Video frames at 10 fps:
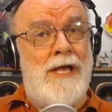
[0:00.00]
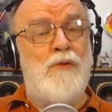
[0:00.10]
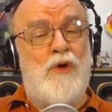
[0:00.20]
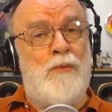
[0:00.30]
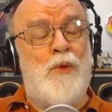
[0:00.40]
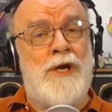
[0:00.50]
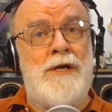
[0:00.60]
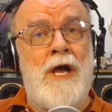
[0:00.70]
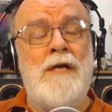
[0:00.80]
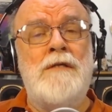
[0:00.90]
headroom, would it
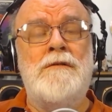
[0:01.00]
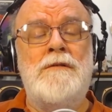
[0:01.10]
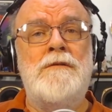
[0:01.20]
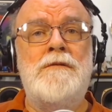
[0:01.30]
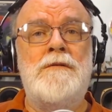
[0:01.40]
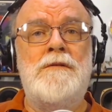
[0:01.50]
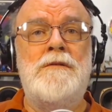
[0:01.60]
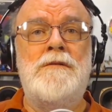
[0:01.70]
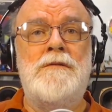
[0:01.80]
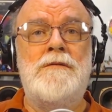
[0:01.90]
not?
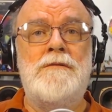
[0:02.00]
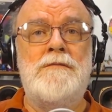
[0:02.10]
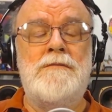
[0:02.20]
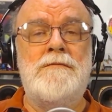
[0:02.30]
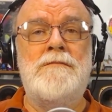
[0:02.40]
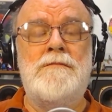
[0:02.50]
Yes, and